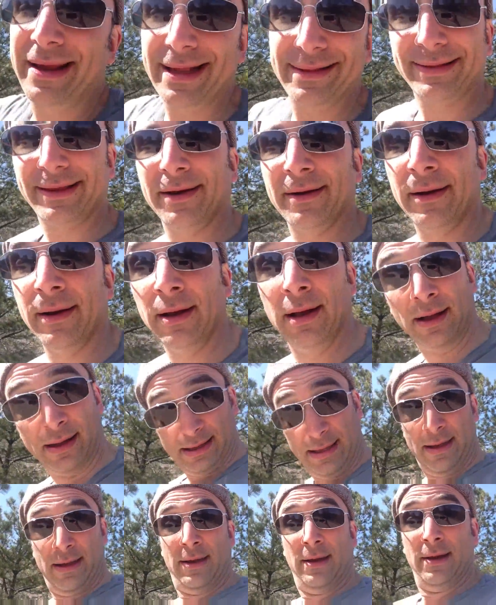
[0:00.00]
get there.
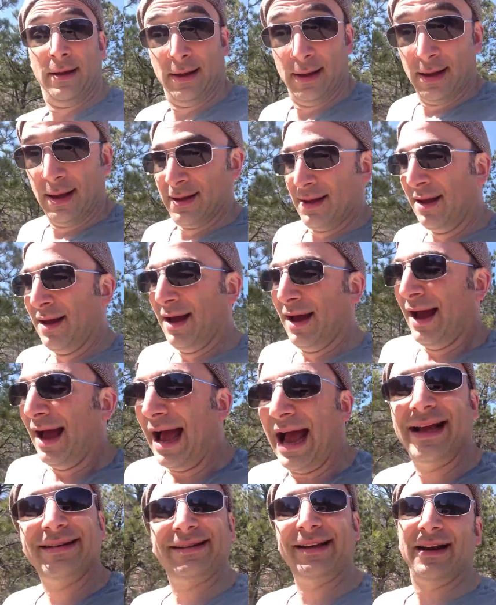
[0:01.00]

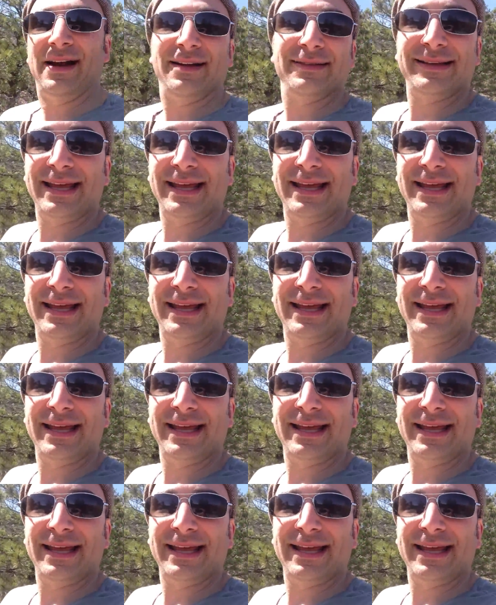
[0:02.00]
I said, I'll